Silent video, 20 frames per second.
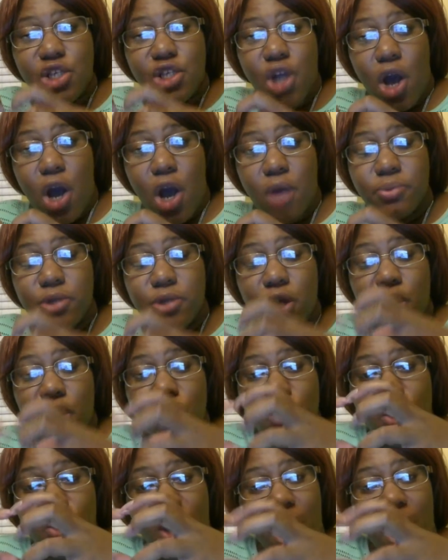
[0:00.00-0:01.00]
jobs.
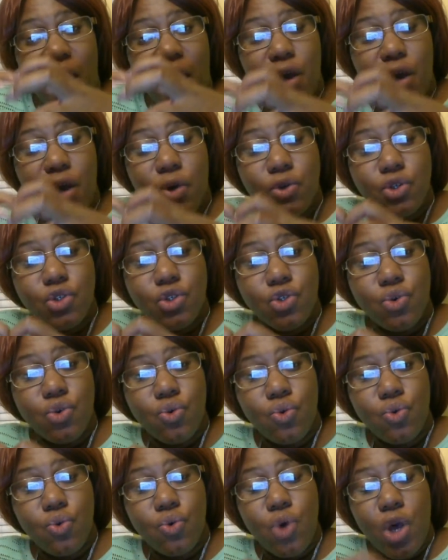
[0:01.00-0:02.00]
You can't go to
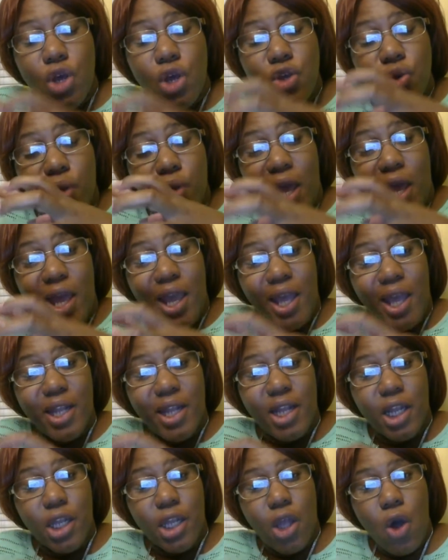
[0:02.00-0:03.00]
school. You can't
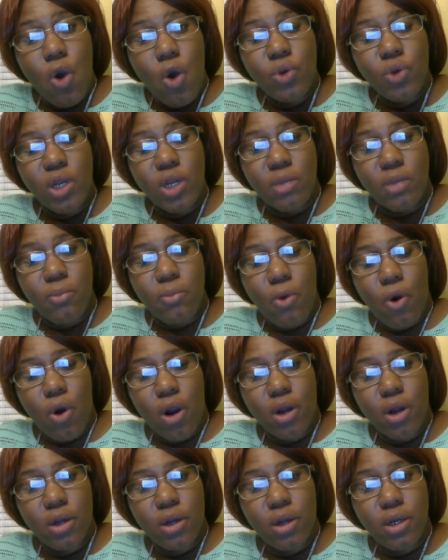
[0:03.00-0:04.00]
get a loan
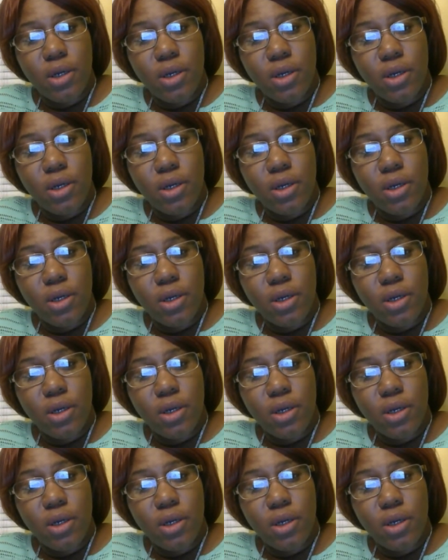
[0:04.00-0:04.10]
anymore,